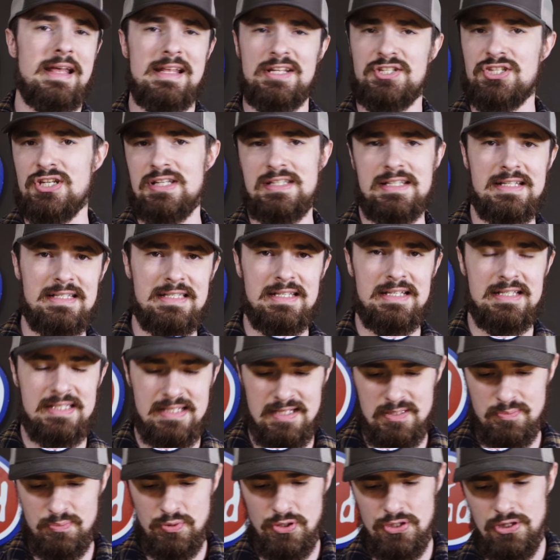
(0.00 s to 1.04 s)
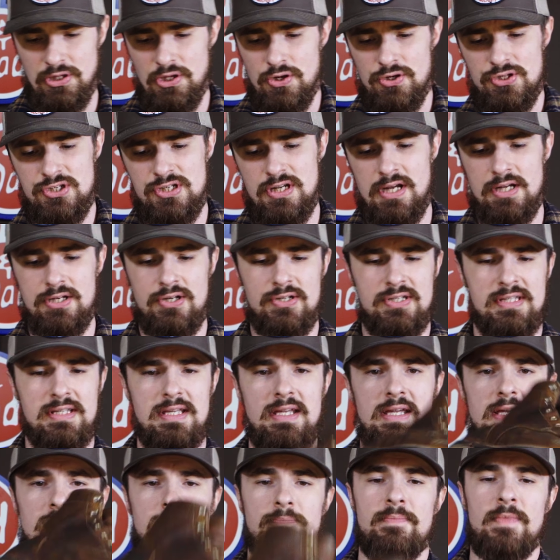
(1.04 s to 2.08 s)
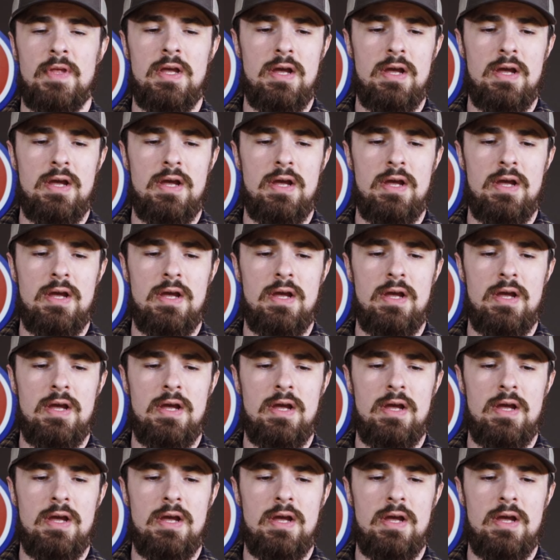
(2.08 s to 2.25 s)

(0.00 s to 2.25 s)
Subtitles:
Just as easy as putting lotion on your skin.